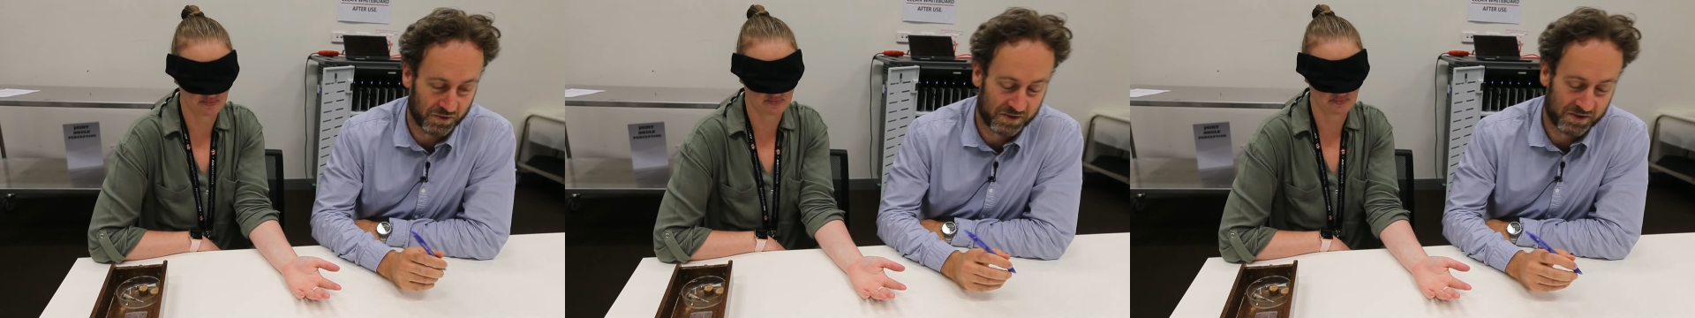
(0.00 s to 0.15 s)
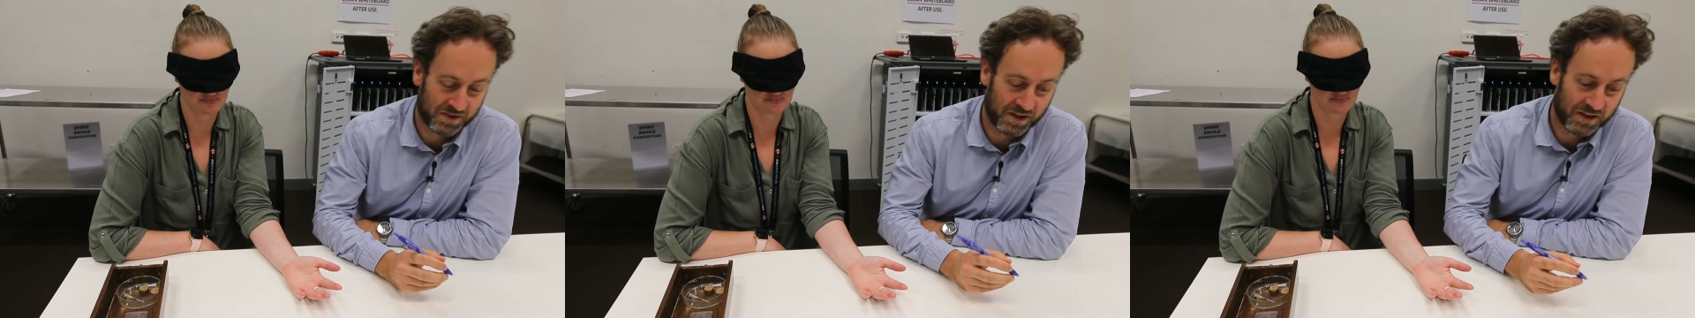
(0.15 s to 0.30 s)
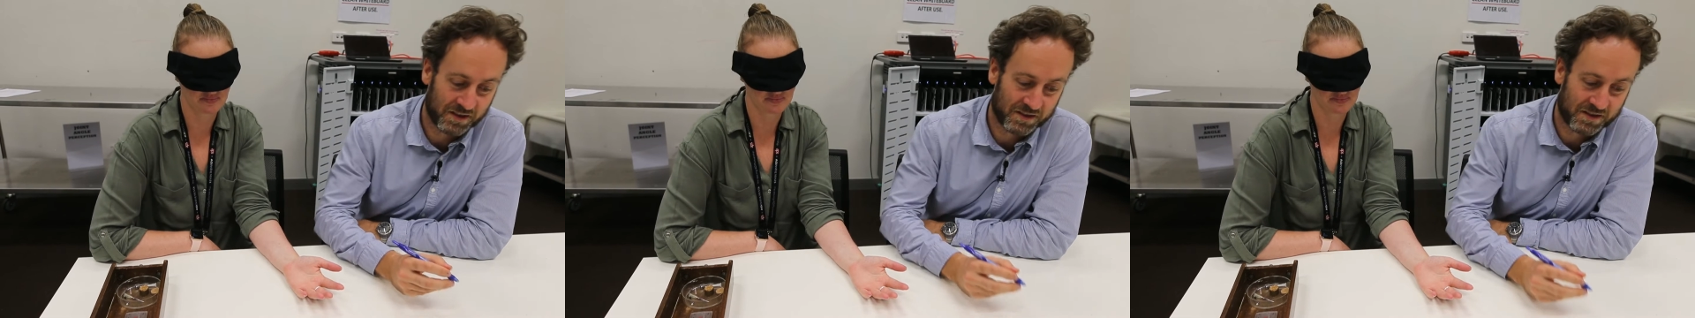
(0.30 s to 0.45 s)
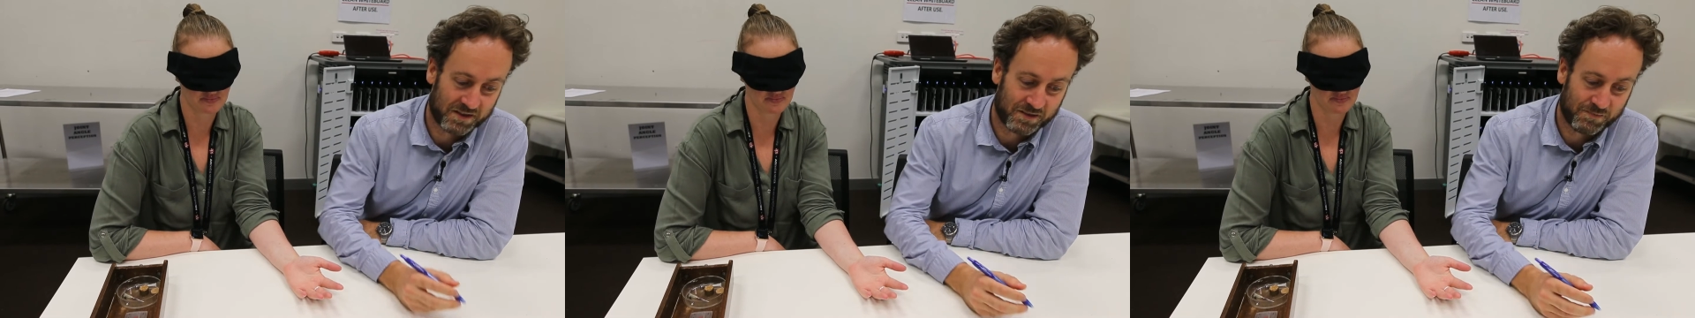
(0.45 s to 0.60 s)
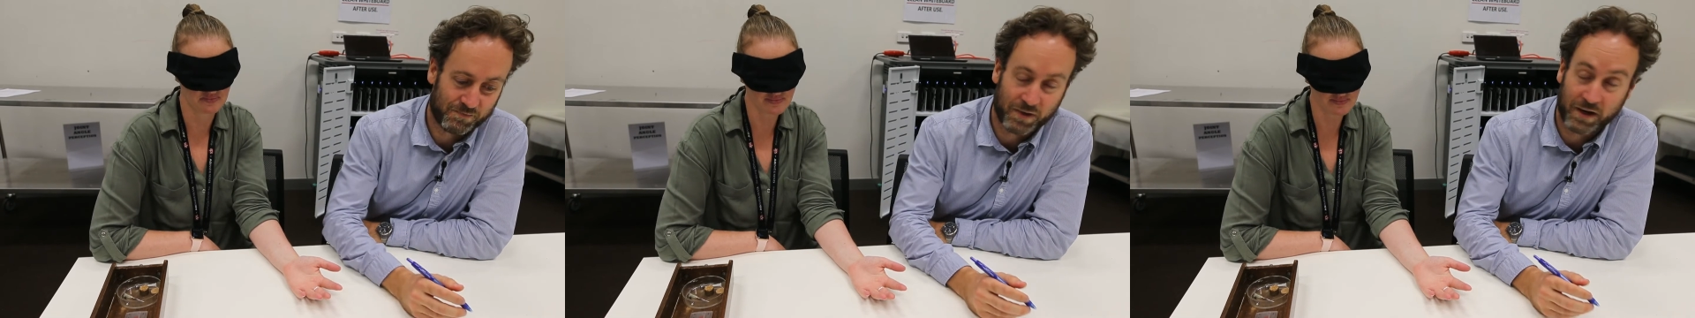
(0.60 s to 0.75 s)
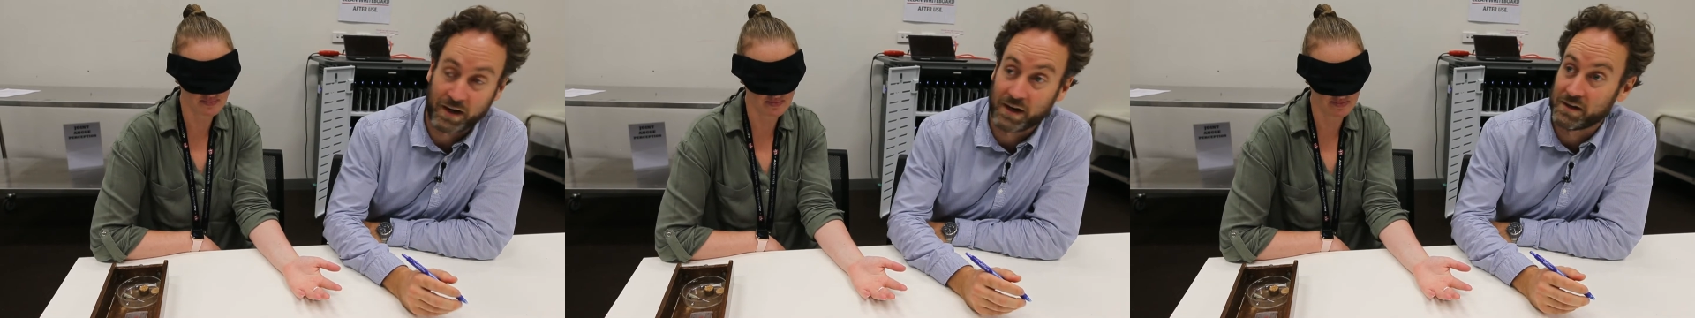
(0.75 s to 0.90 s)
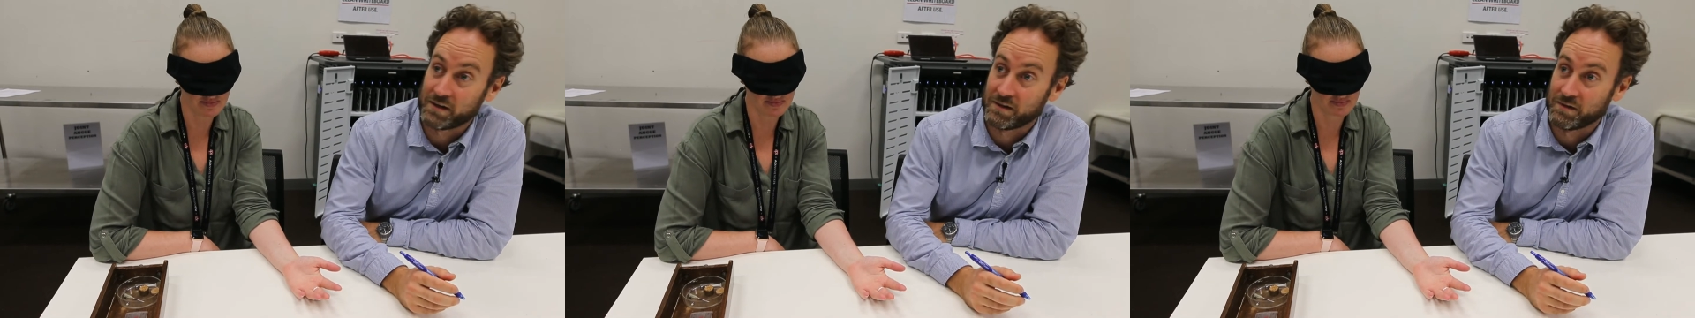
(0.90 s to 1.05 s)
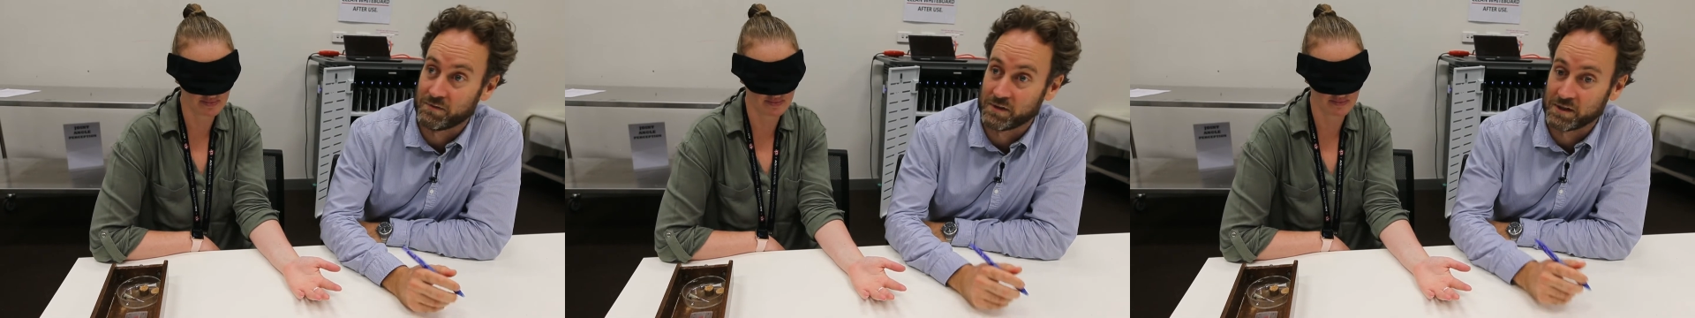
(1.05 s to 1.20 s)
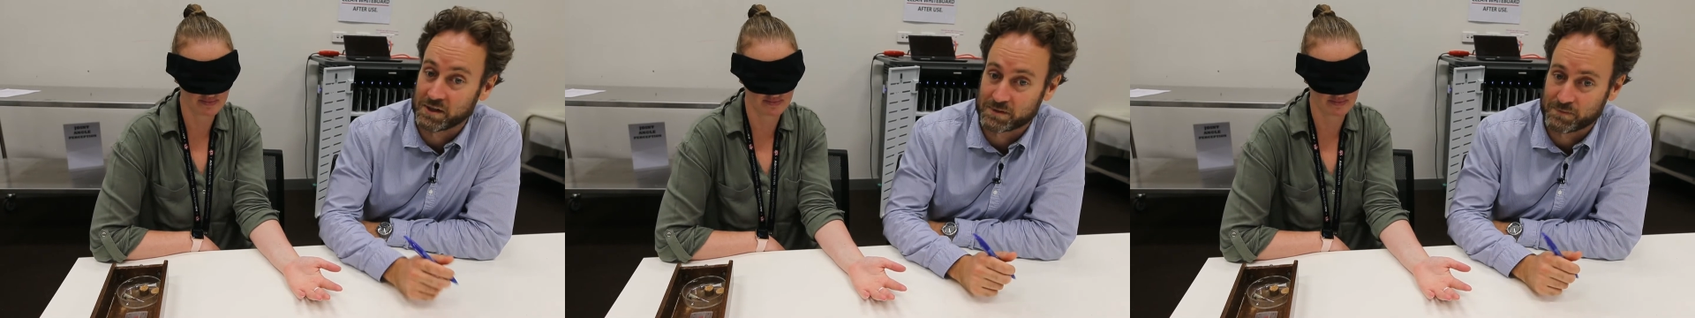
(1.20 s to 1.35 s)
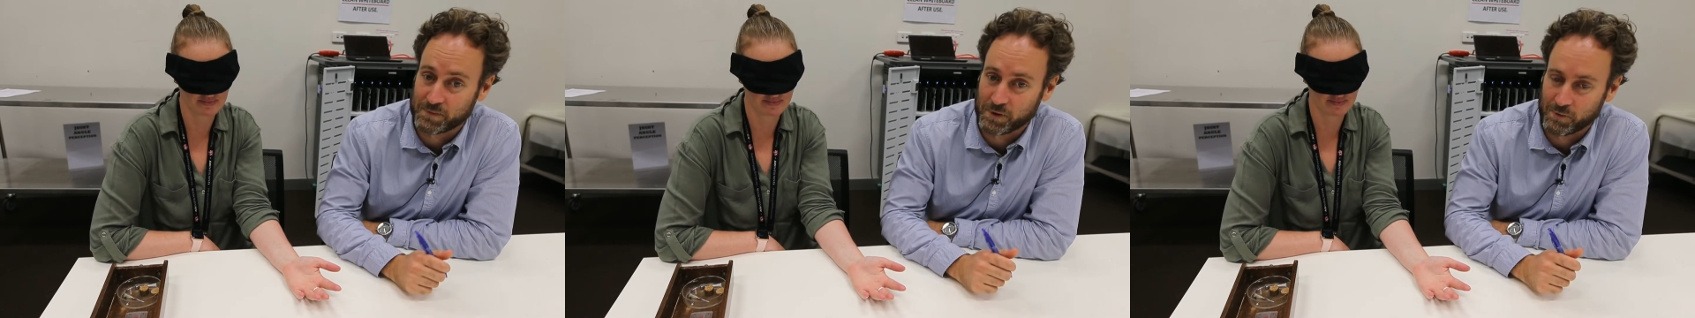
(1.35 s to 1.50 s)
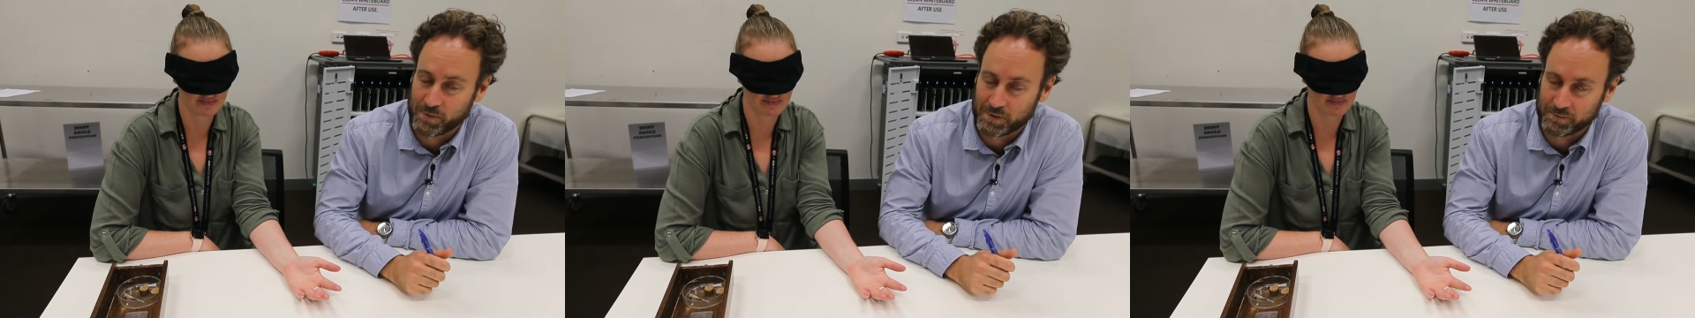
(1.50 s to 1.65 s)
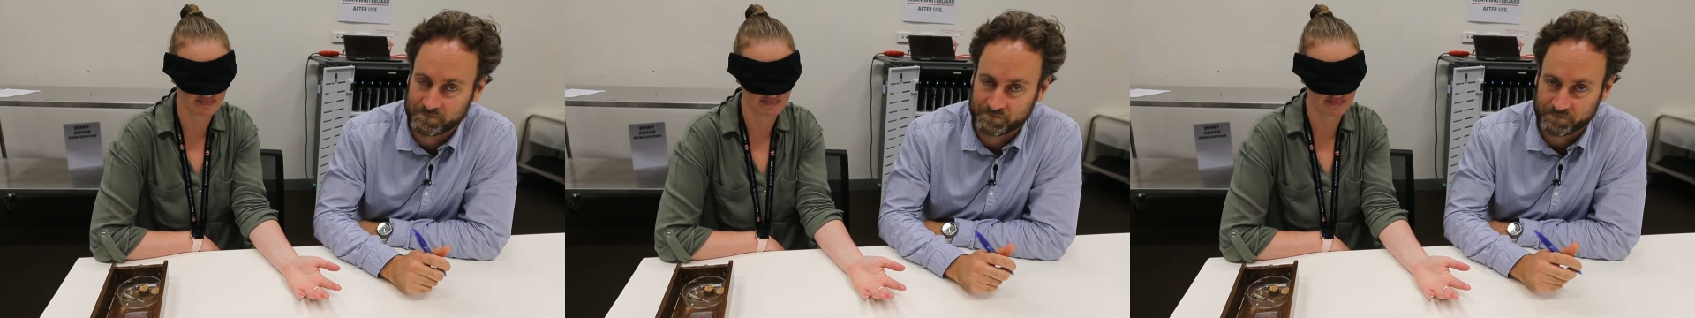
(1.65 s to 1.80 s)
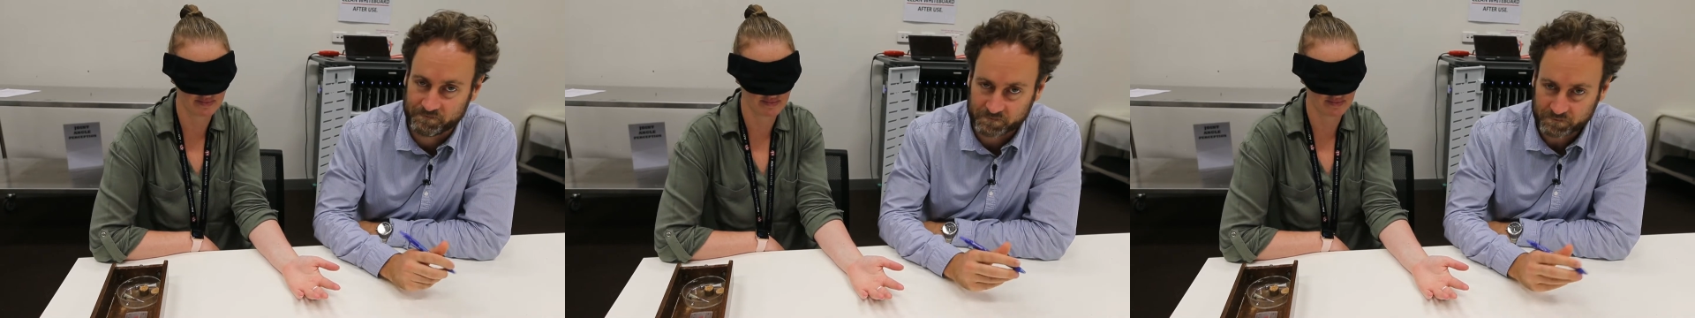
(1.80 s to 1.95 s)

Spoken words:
sense part of the experiment.